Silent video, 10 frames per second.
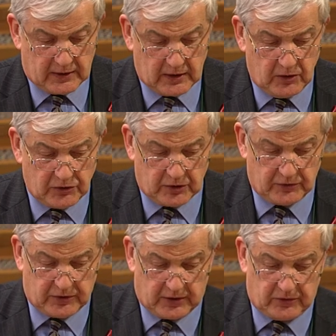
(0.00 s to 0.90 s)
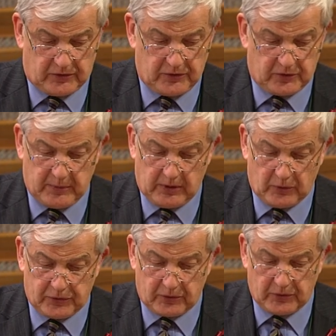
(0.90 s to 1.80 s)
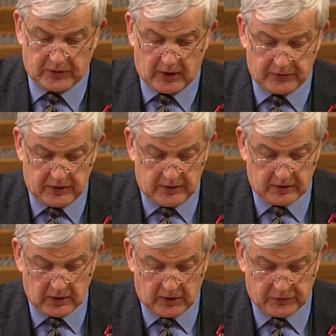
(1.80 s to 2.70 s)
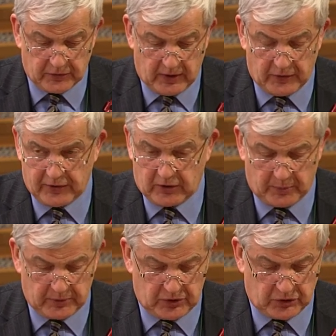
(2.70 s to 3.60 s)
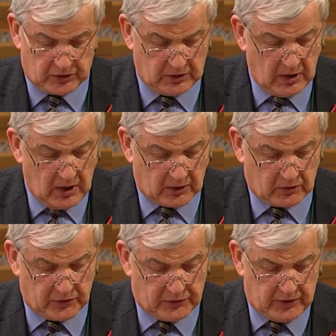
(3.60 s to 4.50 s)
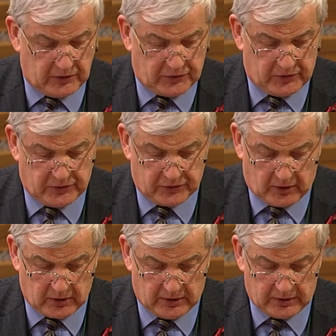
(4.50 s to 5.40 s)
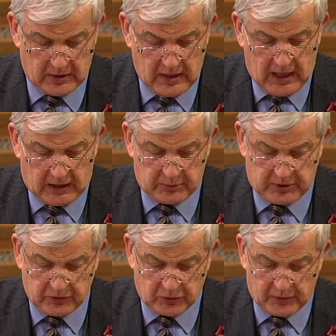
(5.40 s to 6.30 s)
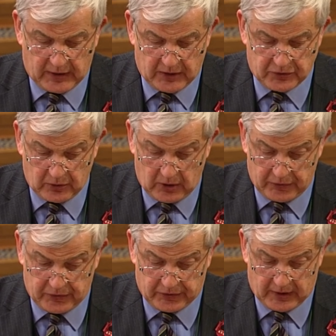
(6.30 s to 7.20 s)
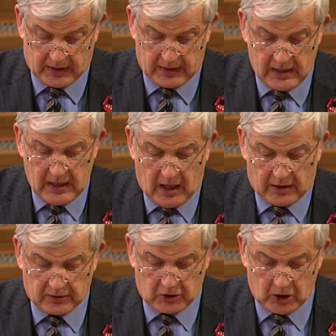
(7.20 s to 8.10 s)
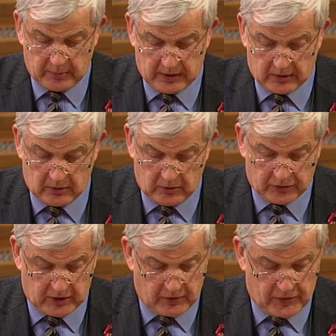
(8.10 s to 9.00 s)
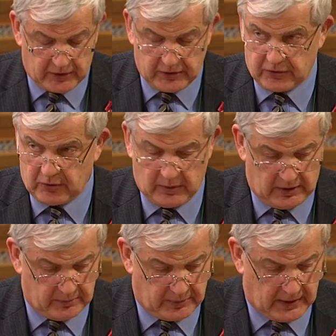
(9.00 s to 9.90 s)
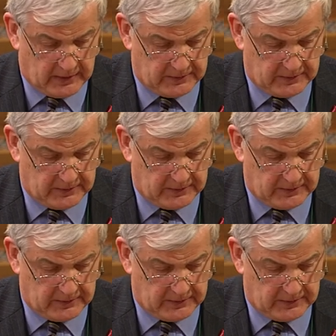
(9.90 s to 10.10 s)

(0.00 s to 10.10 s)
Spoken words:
The closure of Texas Instruments may also result in the loss of healthy competition across the industries in Scotland, and the potential financial loss is high. Our economy could lose over £32 million.